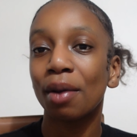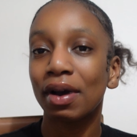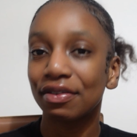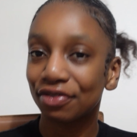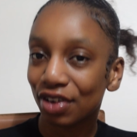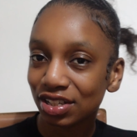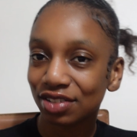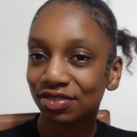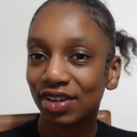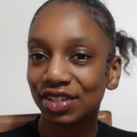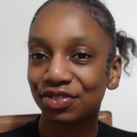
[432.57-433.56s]
my first
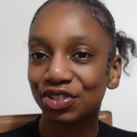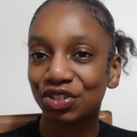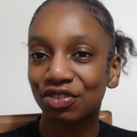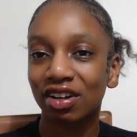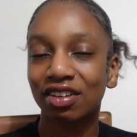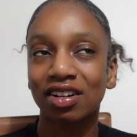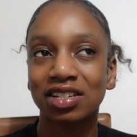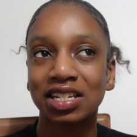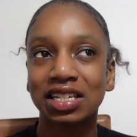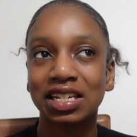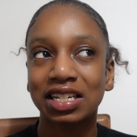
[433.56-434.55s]
advice for new grad
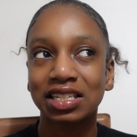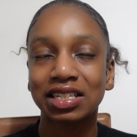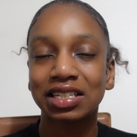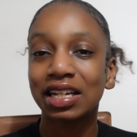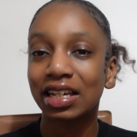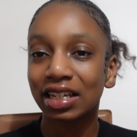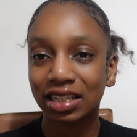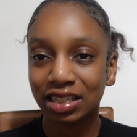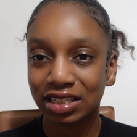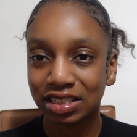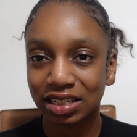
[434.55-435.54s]
nurses is to take it
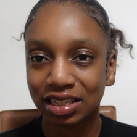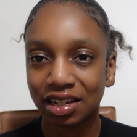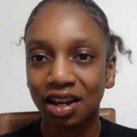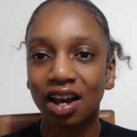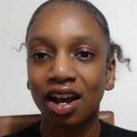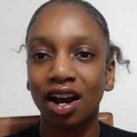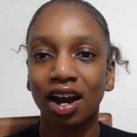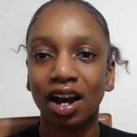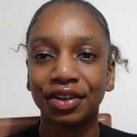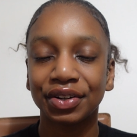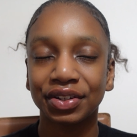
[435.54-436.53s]
easy.
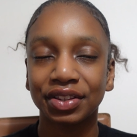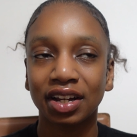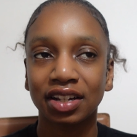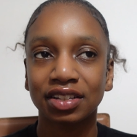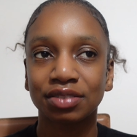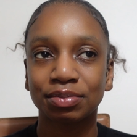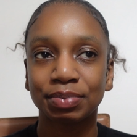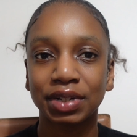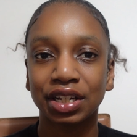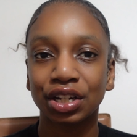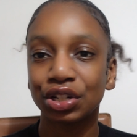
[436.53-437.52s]
I know that
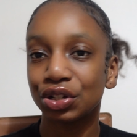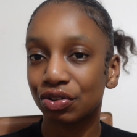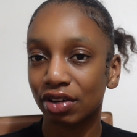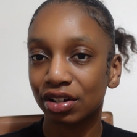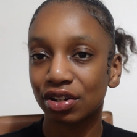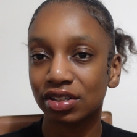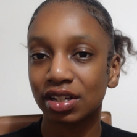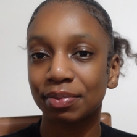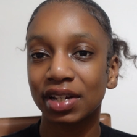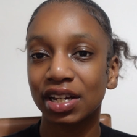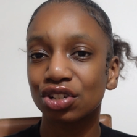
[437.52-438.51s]
being a new grad nurse can
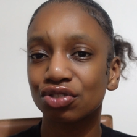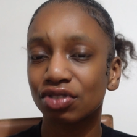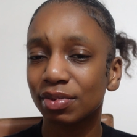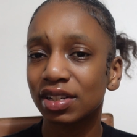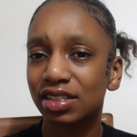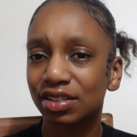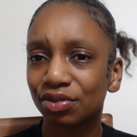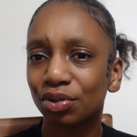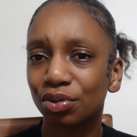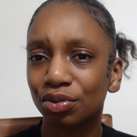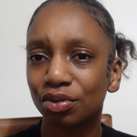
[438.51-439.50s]
be extremely
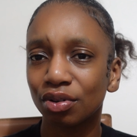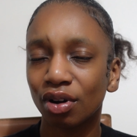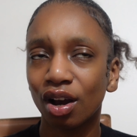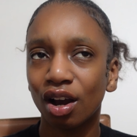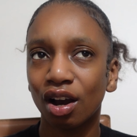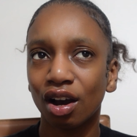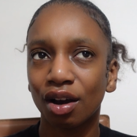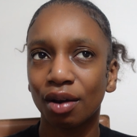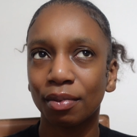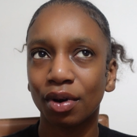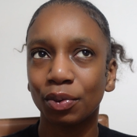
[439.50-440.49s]
difficult.
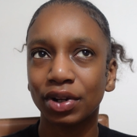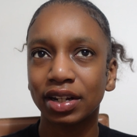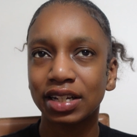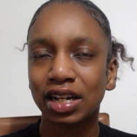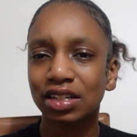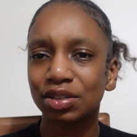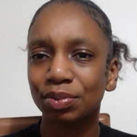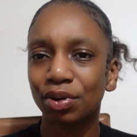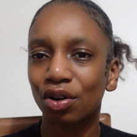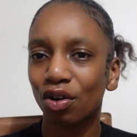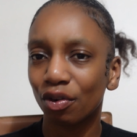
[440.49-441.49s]
We tend to
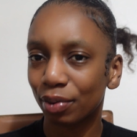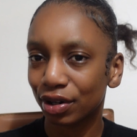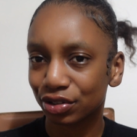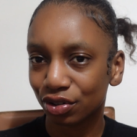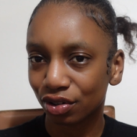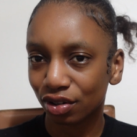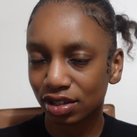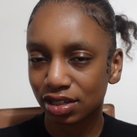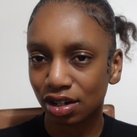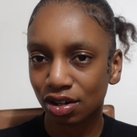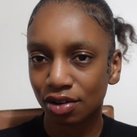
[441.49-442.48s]
put a lot of pressure on
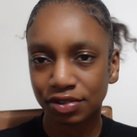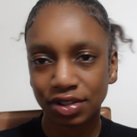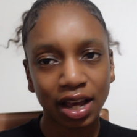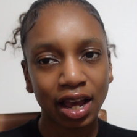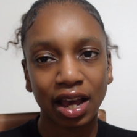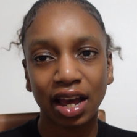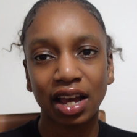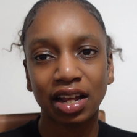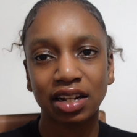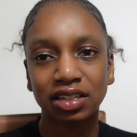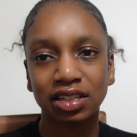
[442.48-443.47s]
ourselves,
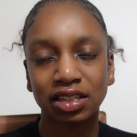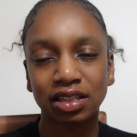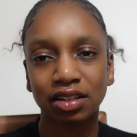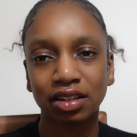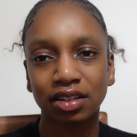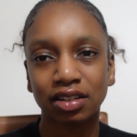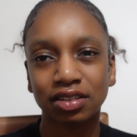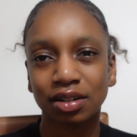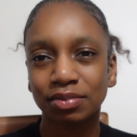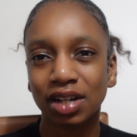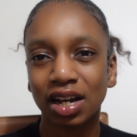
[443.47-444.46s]
and
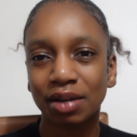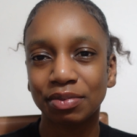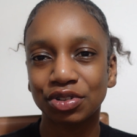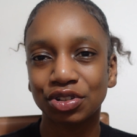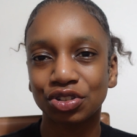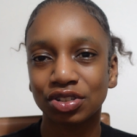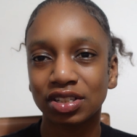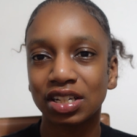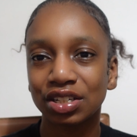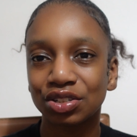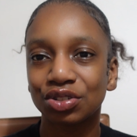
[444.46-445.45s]
sometimes you just
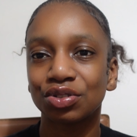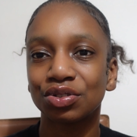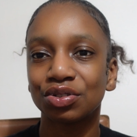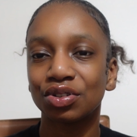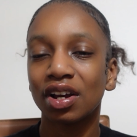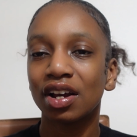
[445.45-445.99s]
need to